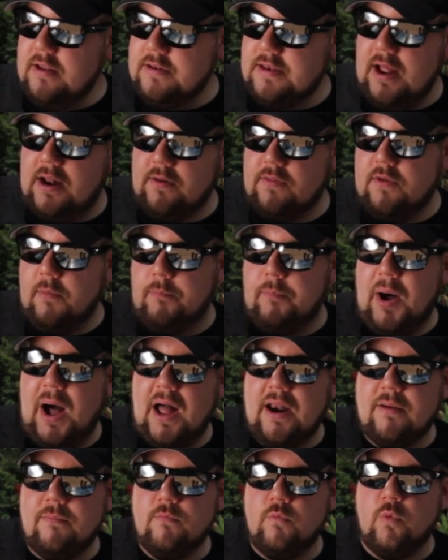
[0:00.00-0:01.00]
Down in the
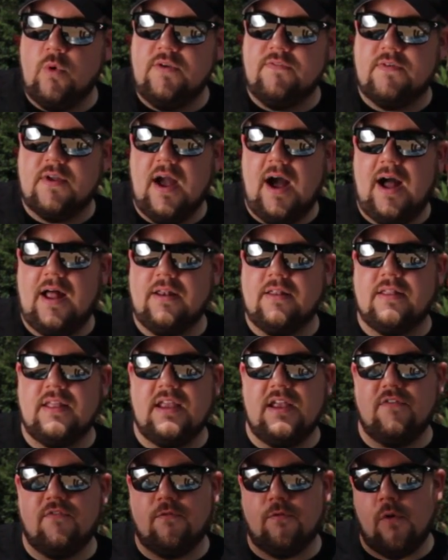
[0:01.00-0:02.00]
bottom we've got
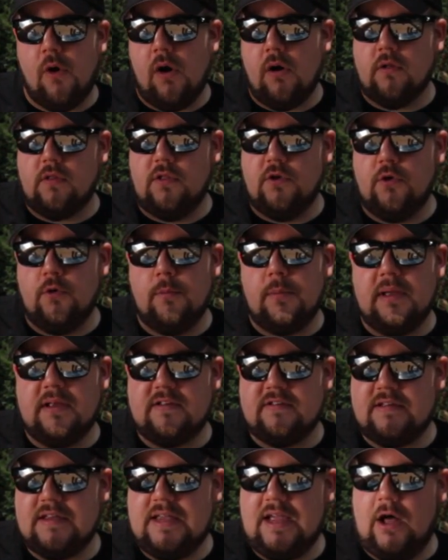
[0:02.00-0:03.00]
the FrogLube
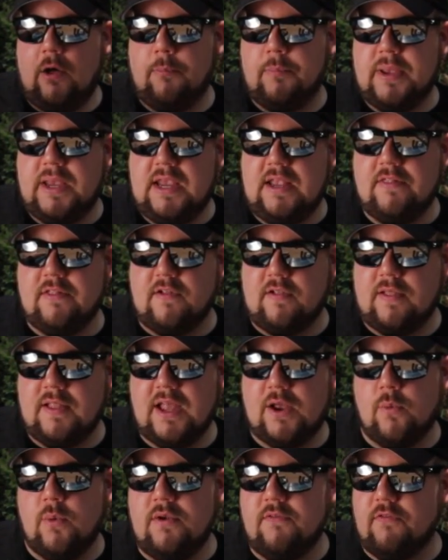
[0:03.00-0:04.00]
CLP, the
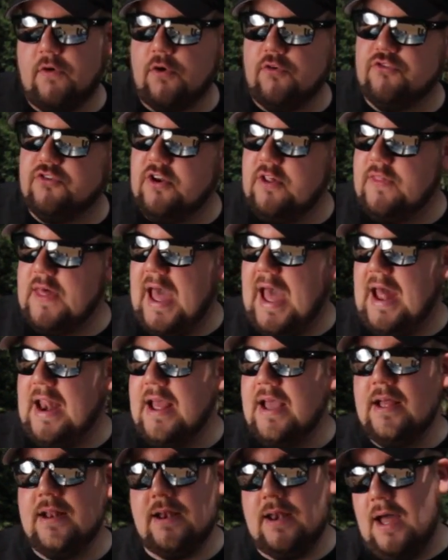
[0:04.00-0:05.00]
liquid version of that,
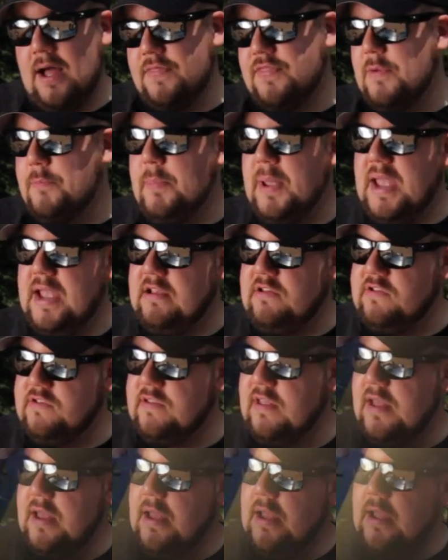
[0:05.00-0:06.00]
not the paste.